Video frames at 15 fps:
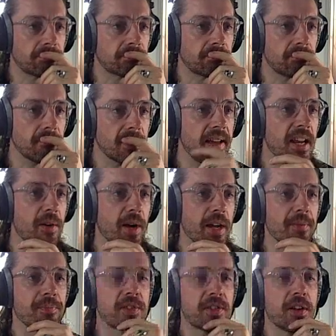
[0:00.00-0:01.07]
Anyway,
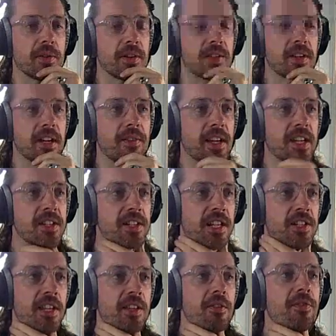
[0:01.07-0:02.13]
so it's kind of like
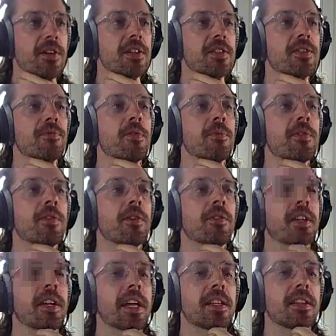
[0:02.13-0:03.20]
essentially the reverse of what we've got
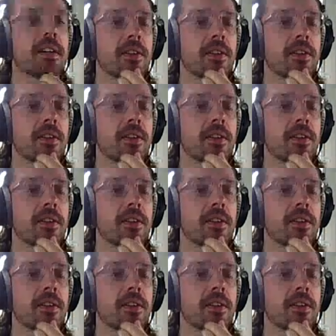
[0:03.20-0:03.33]
on